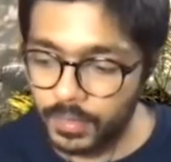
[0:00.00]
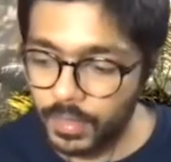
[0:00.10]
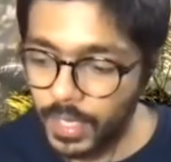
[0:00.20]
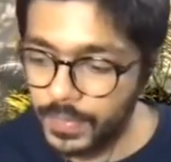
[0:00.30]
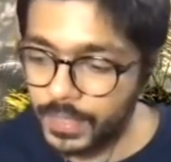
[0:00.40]

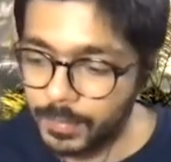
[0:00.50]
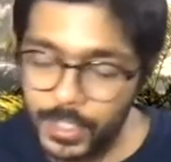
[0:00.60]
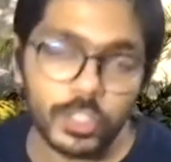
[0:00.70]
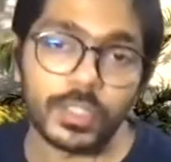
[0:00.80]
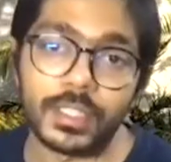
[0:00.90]
then make
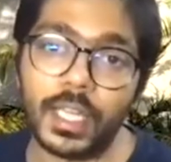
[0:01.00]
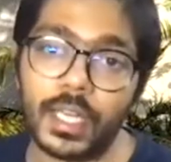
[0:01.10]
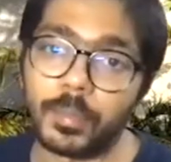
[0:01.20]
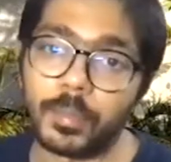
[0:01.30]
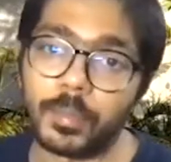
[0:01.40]
sure that that
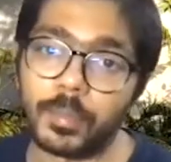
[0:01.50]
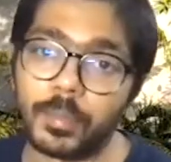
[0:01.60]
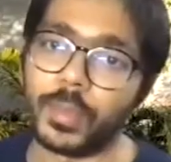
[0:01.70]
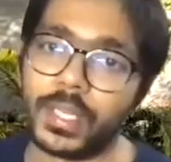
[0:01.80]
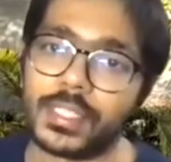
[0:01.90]
particular
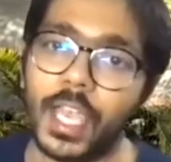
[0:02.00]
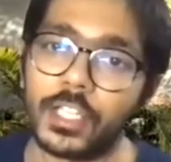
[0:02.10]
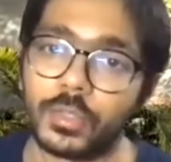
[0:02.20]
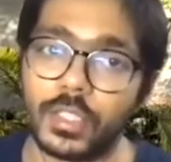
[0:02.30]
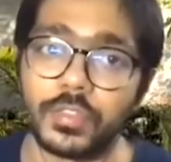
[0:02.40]
query is cached
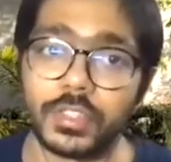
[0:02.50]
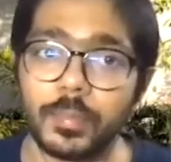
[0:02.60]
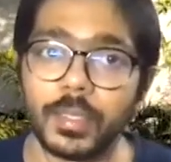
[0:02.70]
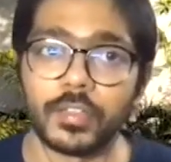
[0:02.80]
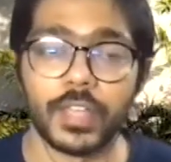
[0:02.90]
only for that
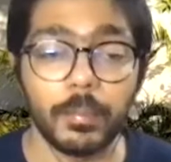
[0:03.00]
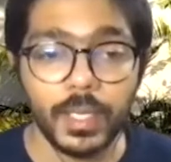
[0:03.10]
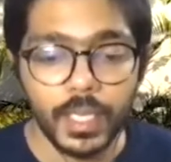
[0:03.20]
period of time.